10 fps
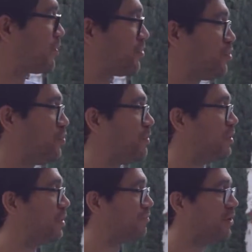are stupid
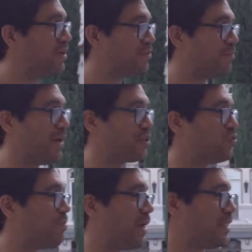enough to mess
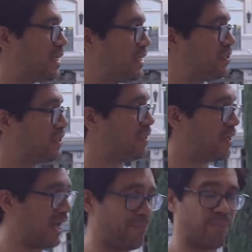with Mike Tyson.
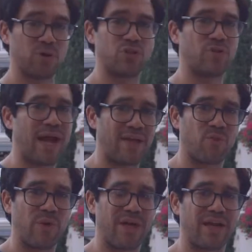And Berkshire
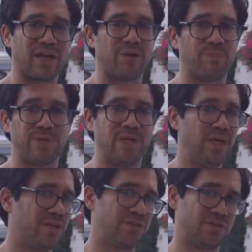Hathaway, that company,
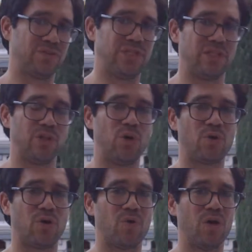doesn't need a
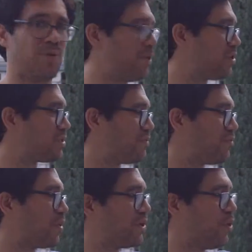logo because they've
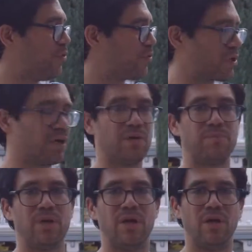already
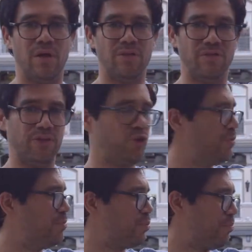overcome
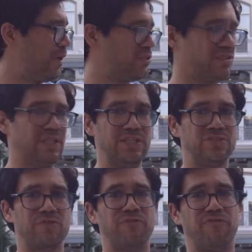human propensity
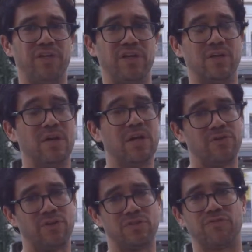to fear.
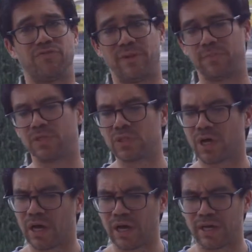There's a famous
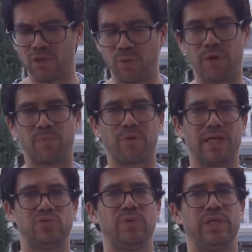Nobel
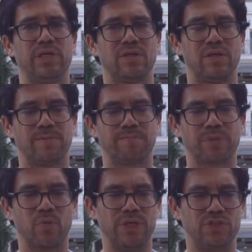Prize winning
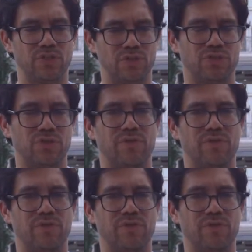researcher